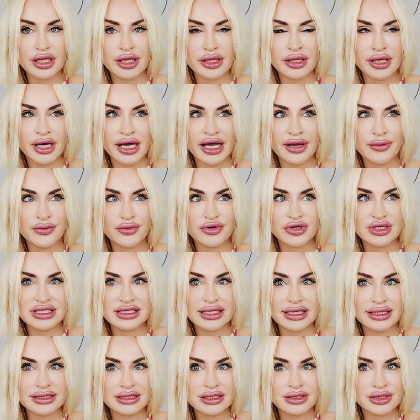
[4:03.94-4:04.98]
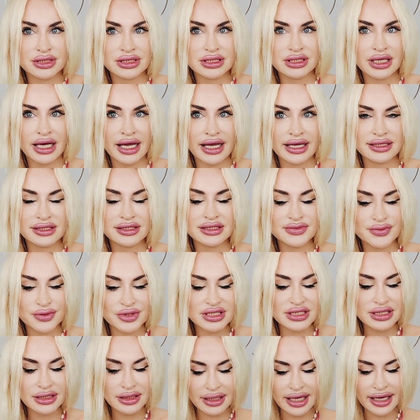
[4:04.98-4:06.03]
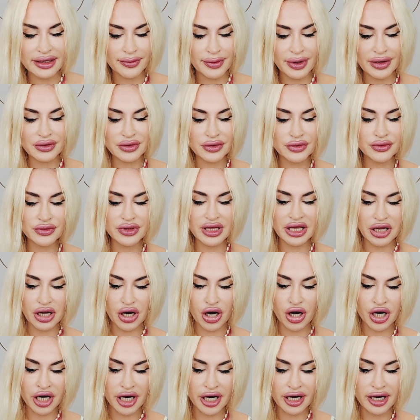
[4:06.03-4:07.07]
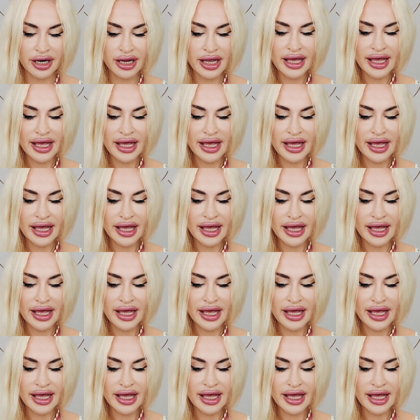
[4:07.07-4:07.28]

the high priestess, there's lie. This person lied about who they are.